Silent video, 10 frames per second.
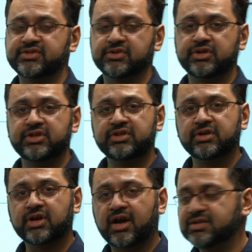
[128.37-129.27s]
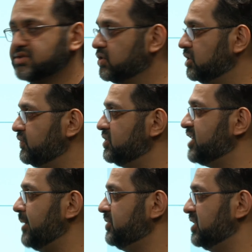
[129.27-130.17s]
So in the console, if you
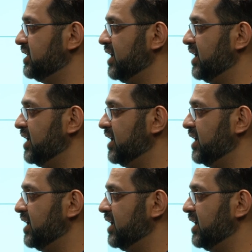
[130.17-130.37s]
typed in